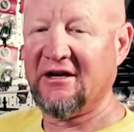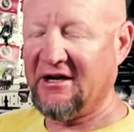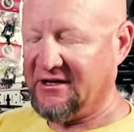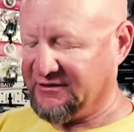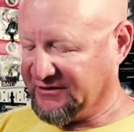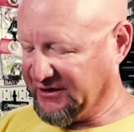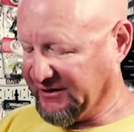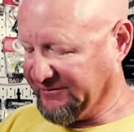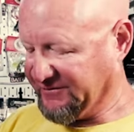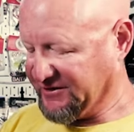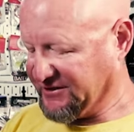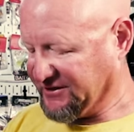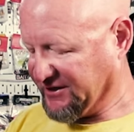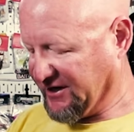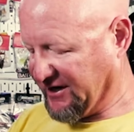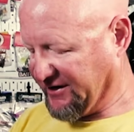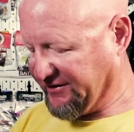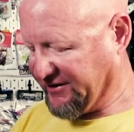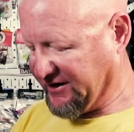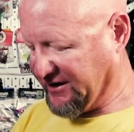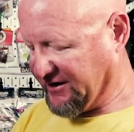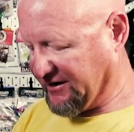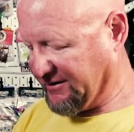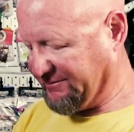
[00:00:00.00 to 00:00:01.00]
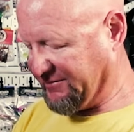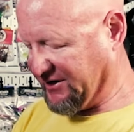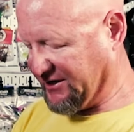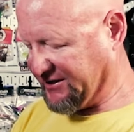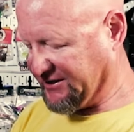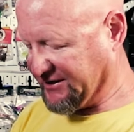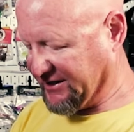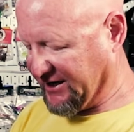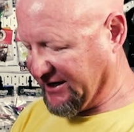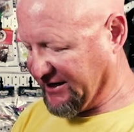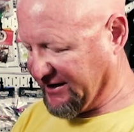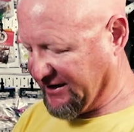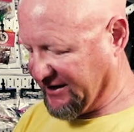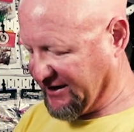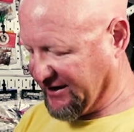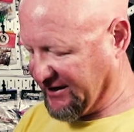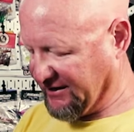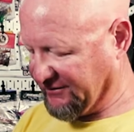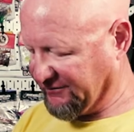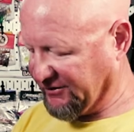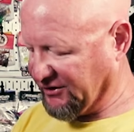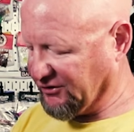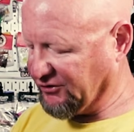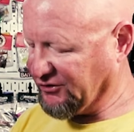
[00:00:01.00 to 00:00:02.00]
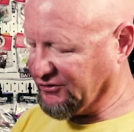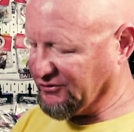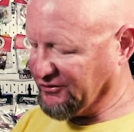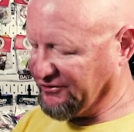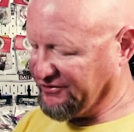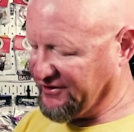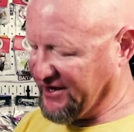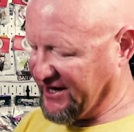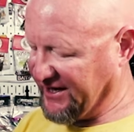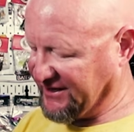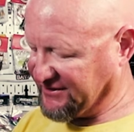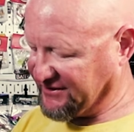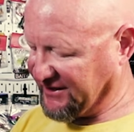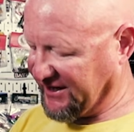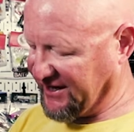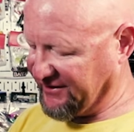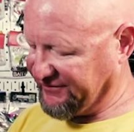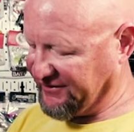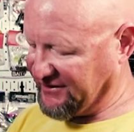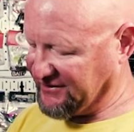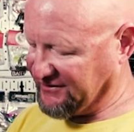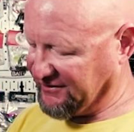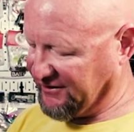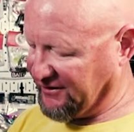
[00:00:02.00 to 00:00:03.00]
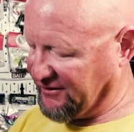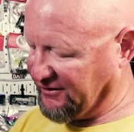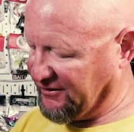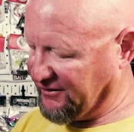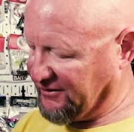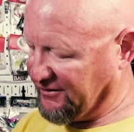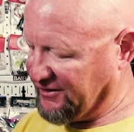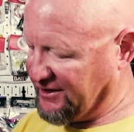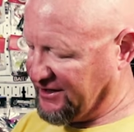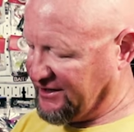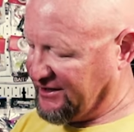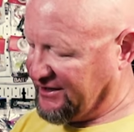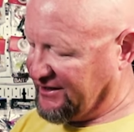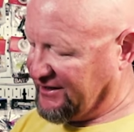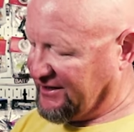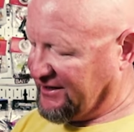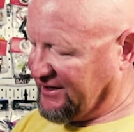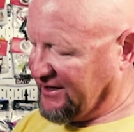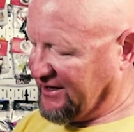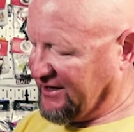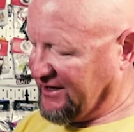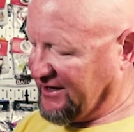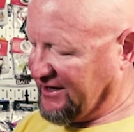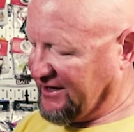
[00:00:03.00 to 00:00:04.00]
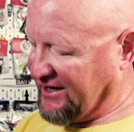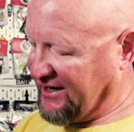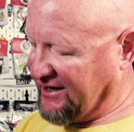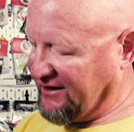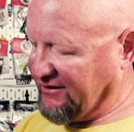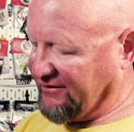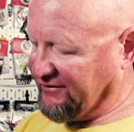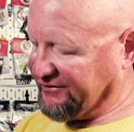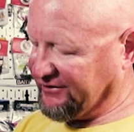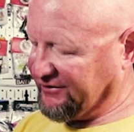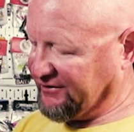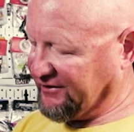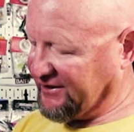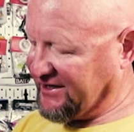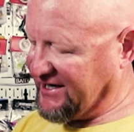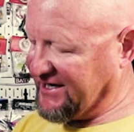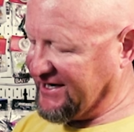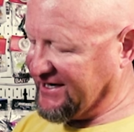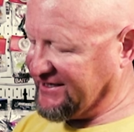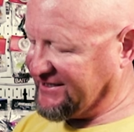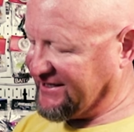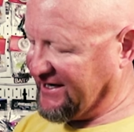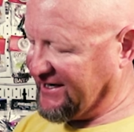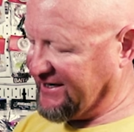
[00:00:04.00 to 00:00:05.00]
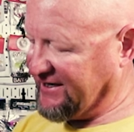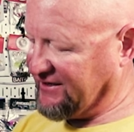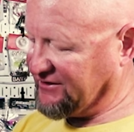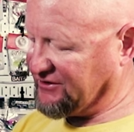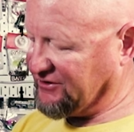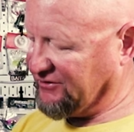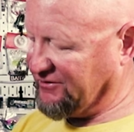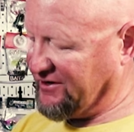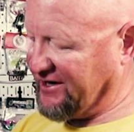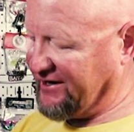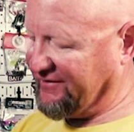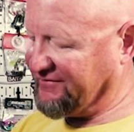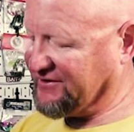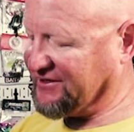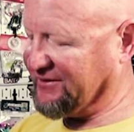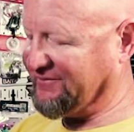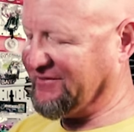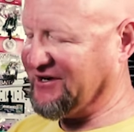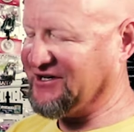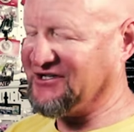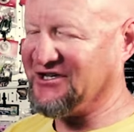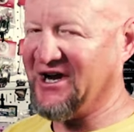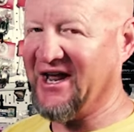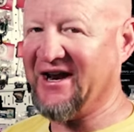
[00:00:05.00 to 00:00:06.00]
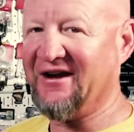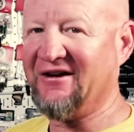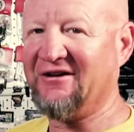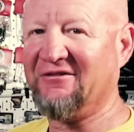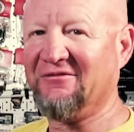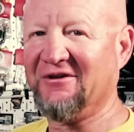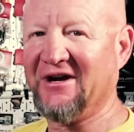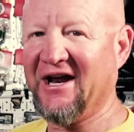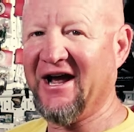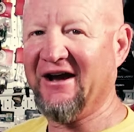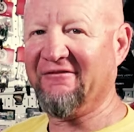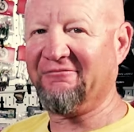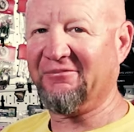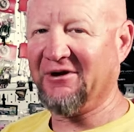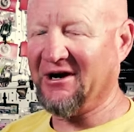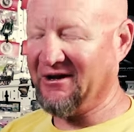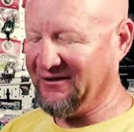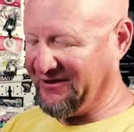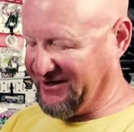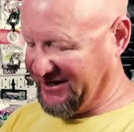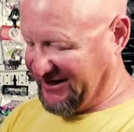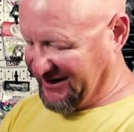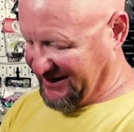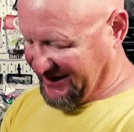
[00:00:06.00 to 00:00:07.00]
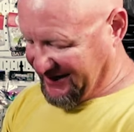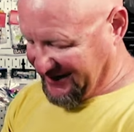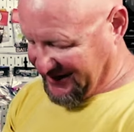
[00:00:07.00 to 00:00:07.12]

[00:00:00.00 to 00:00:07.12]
So I have these on here, but a real cool thing is I got these little, I don't know what they're, key attendants or whatever, something the janitor would have probably.